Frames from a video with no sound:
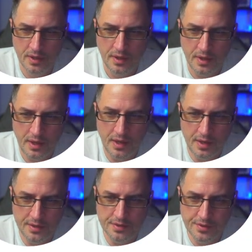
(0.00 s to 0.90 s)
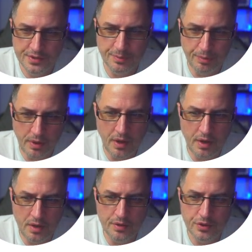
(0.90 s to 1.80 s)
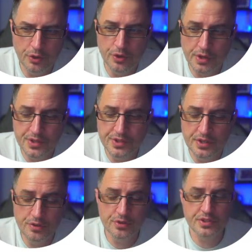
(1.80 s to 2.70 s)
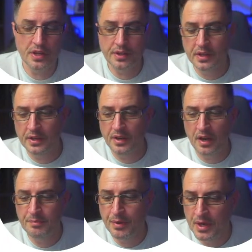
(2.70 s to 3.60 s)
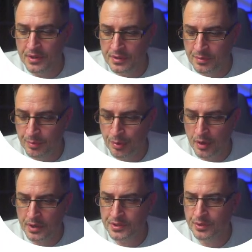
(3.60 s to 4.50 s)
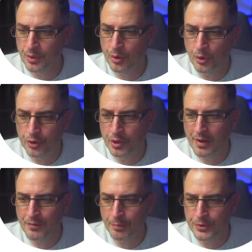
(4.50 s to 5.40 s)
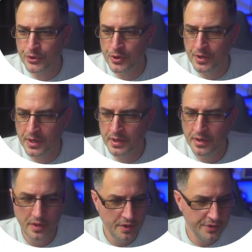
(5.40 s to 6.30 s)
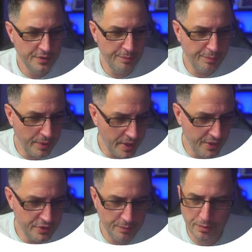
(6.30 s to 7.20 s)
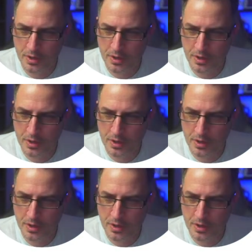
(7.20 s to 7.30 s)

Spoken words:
And the supplier, you could continue selling an unbranded product, or you'll have an opportunity to brand your product